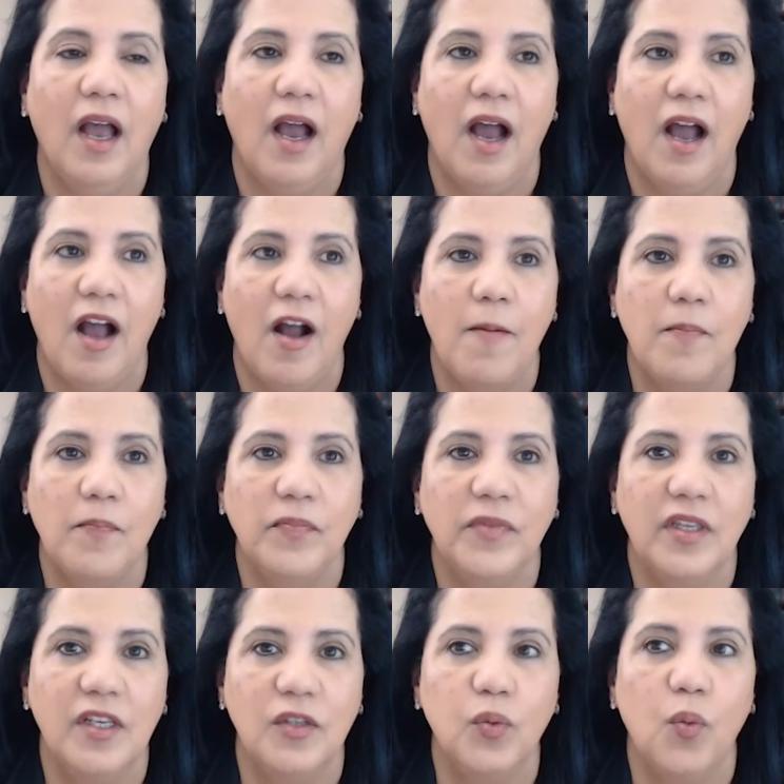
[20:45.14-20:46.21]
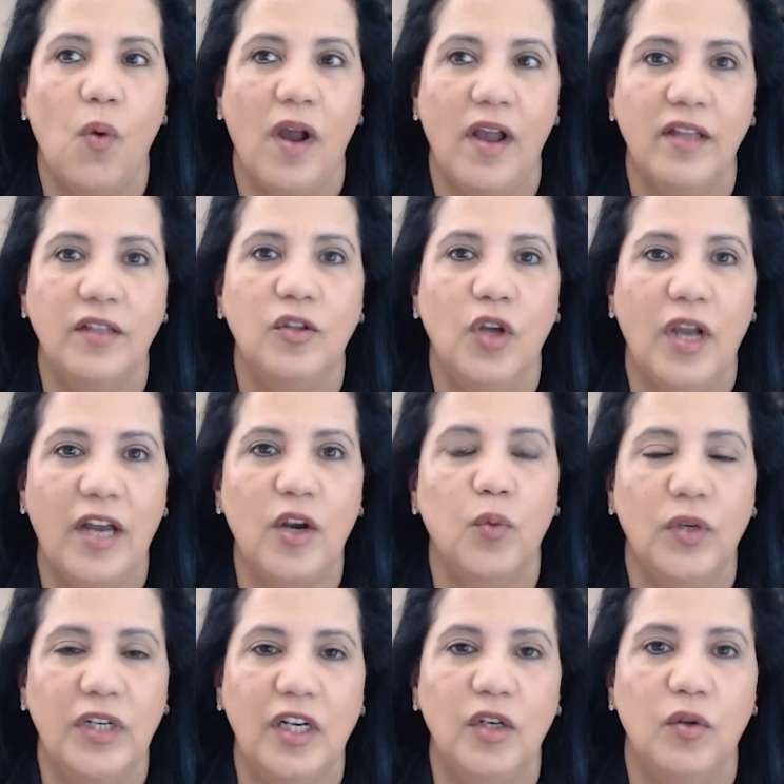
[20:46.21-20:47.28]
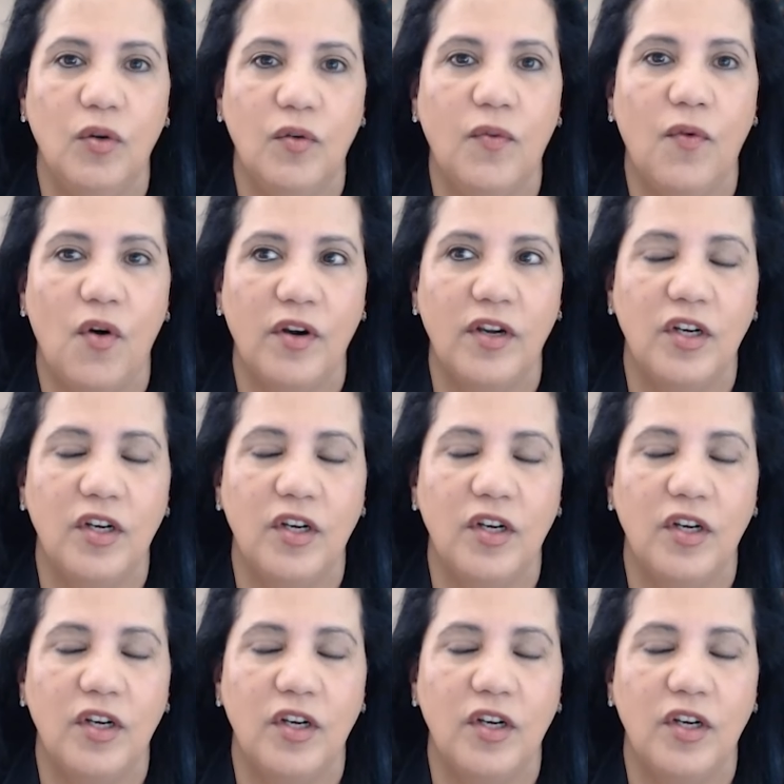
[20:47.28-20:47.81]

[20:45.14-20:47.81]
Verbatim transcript: um, is what you got to really look for.